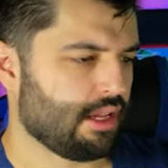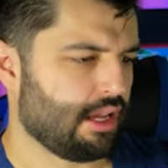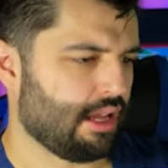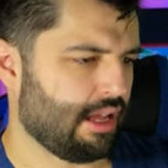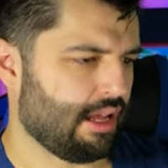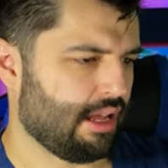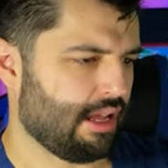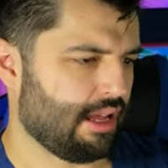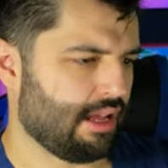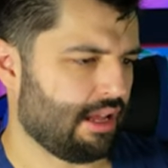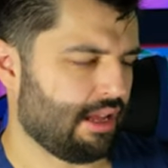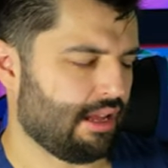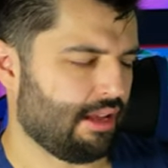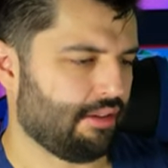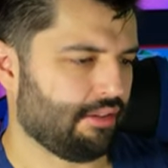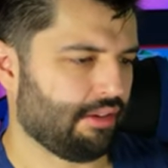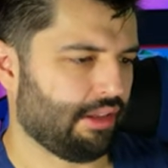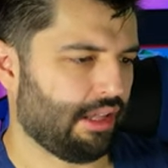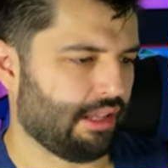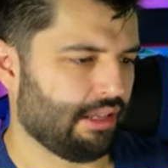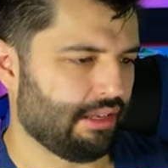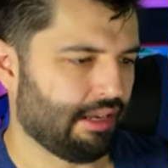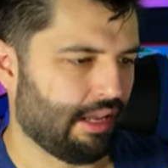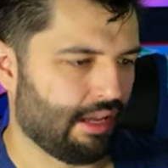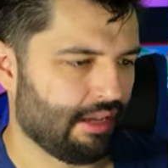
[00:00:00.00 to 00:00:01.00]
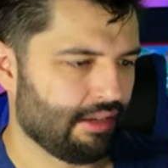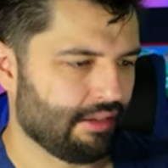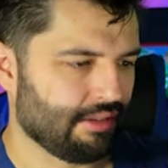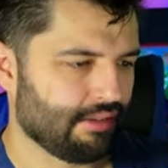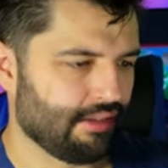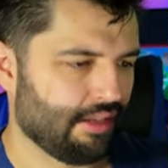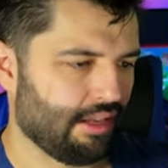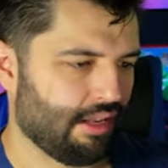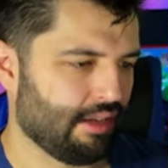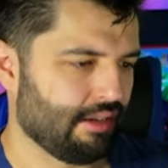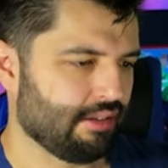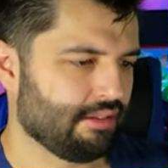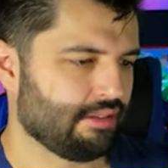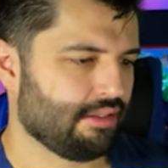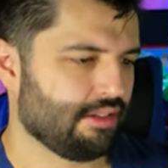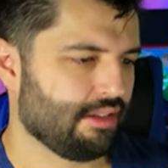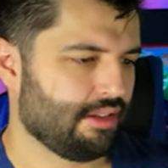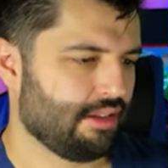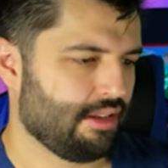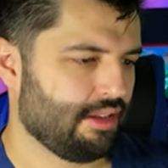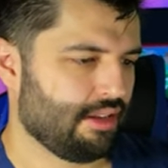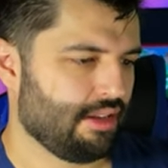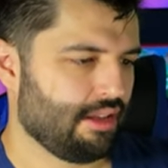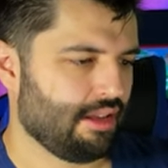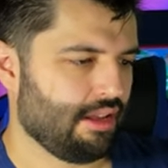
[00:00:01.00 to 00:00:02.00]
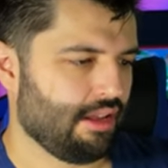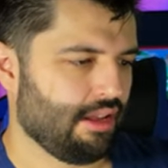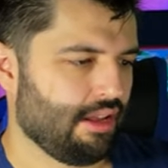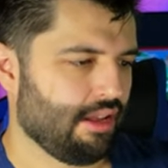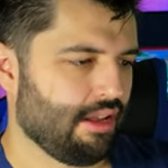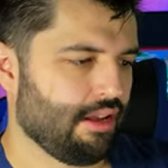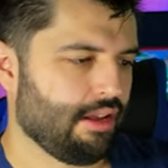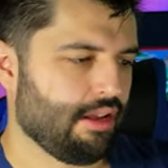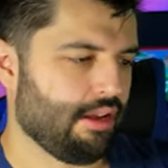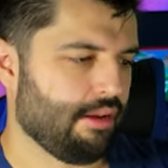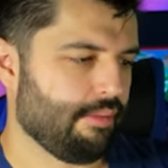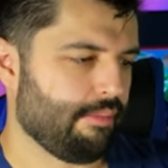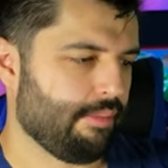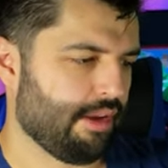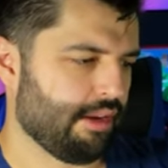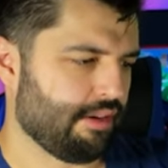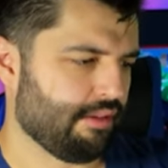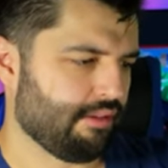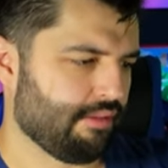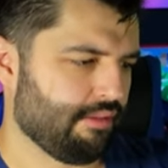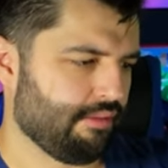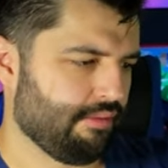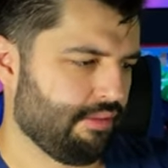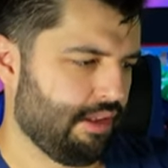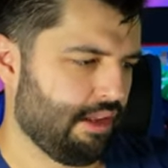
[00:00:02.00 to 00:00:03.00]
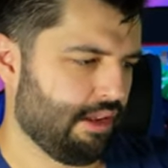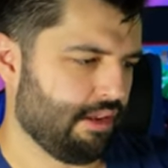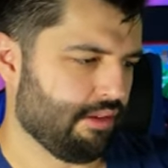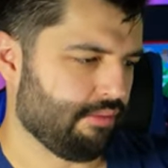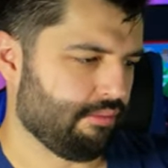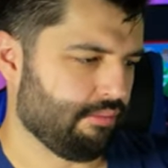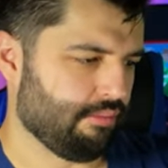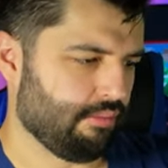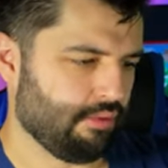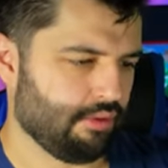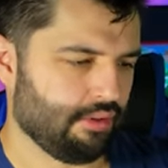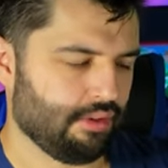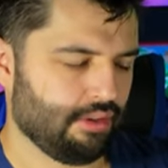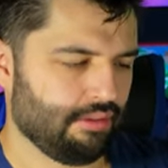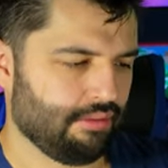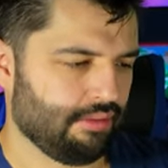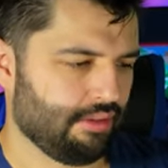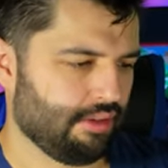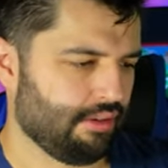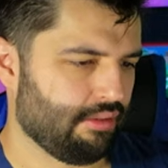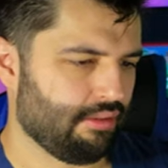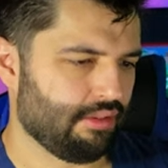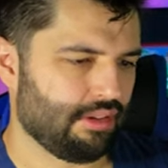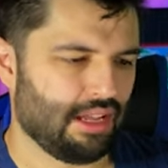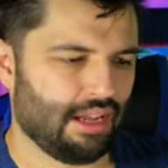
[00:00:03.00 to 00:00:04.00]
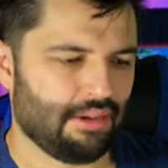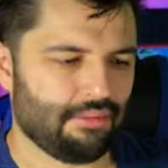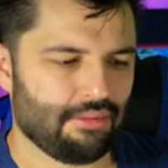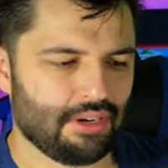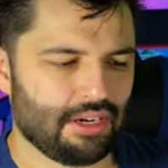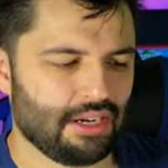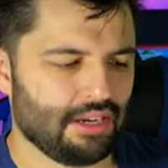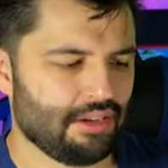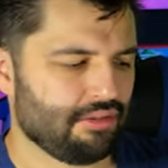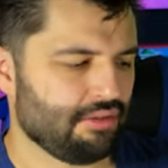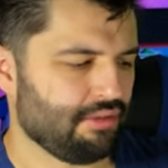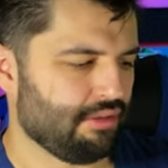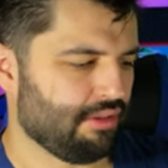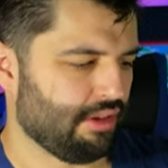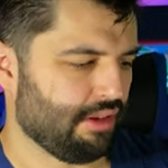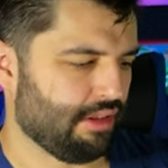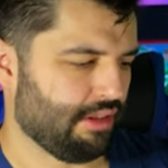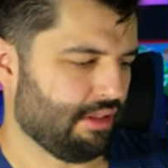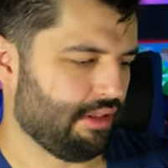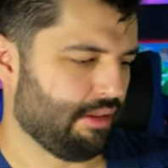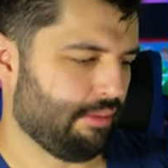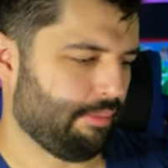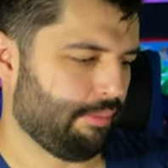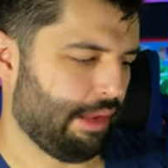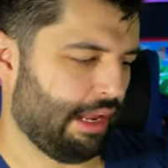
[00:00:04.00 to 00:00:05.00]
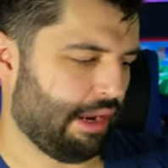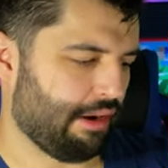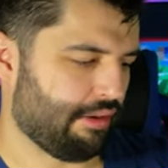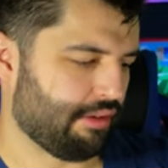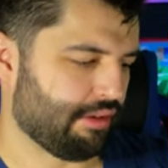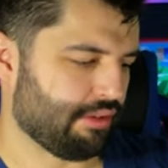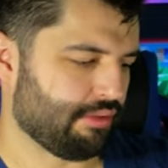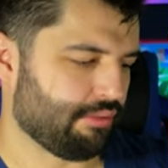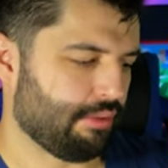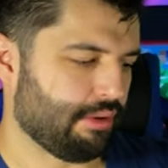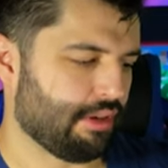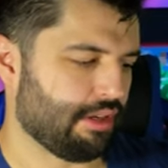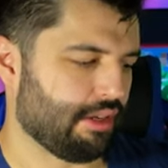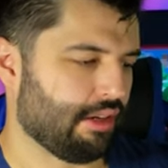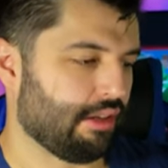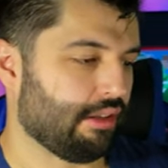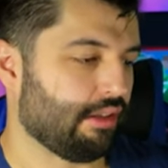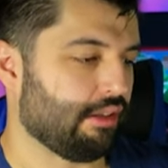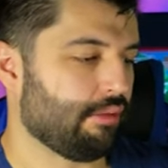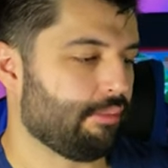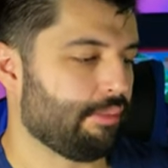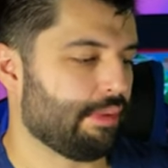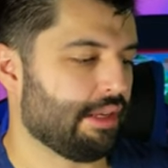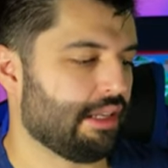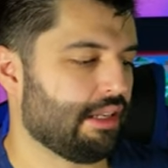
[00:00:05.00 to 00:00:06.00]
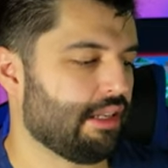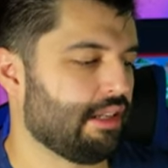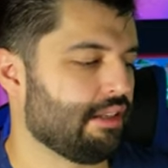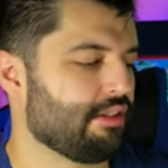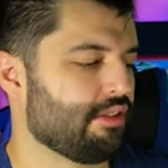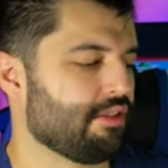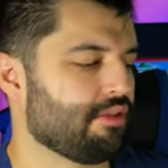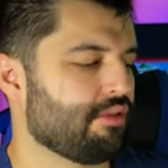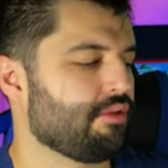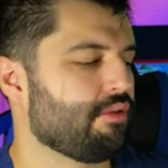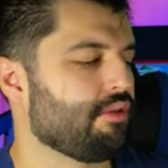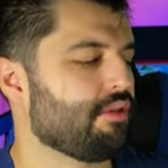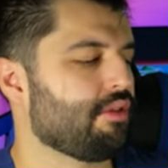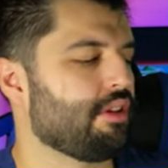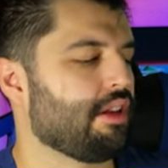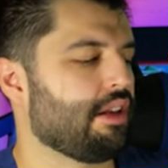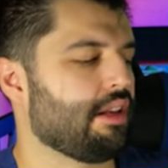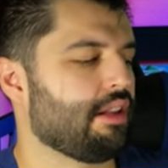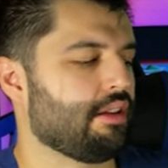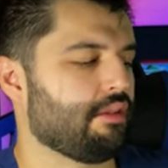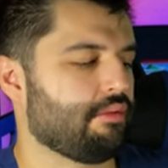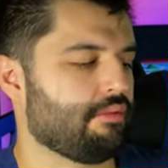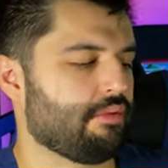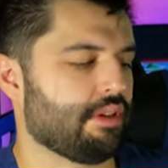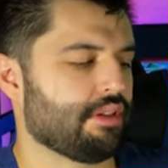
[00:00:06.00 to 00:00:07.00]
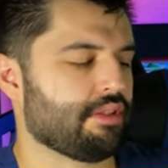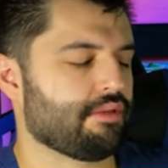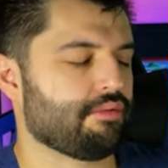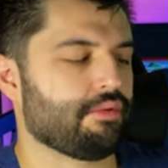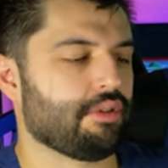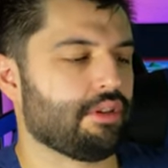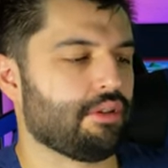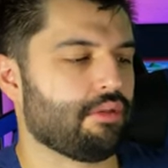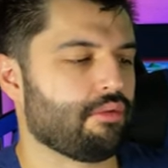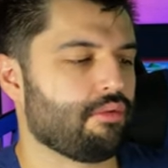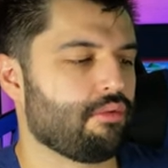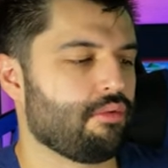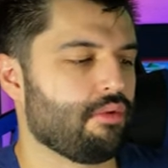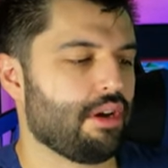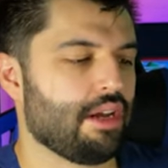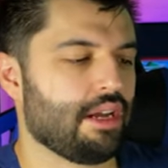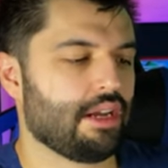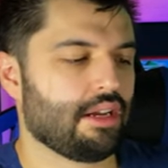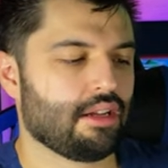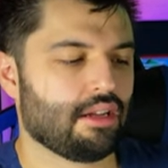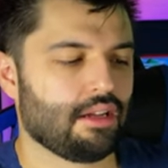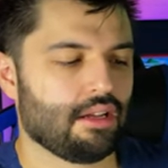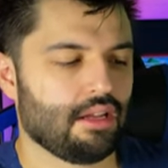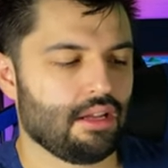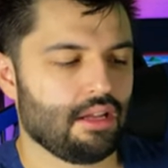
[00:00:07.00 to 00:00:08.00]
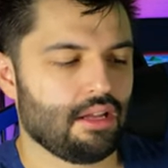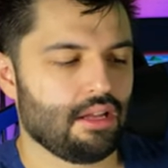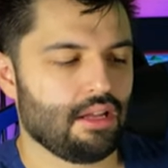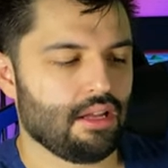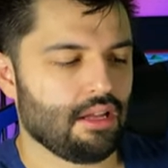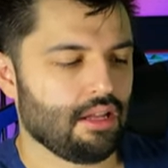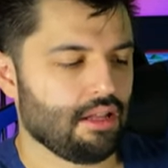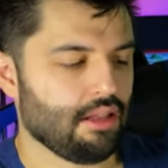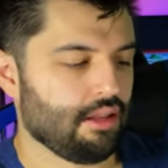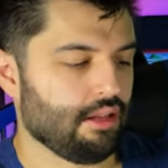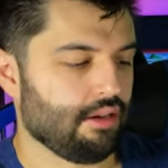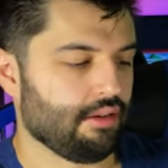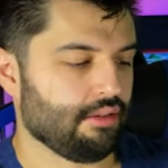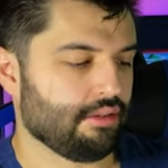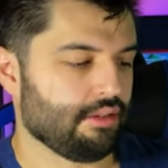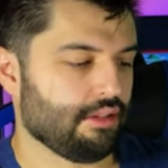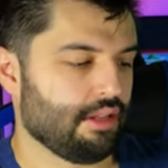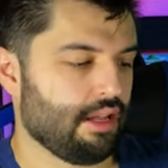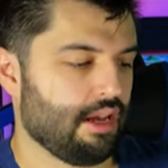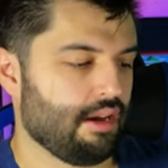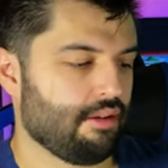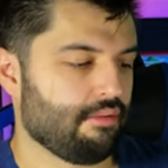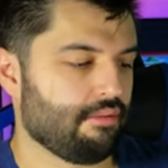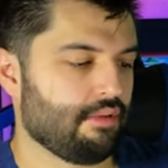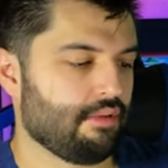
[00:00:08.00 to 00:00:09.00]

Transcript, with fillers: Uh, okay, next, next. Uh, Microsoft dashboard, there we go. Okay, we're gonna do the, the parents one in a little bit. Let's just do the daily quest real quick. There's that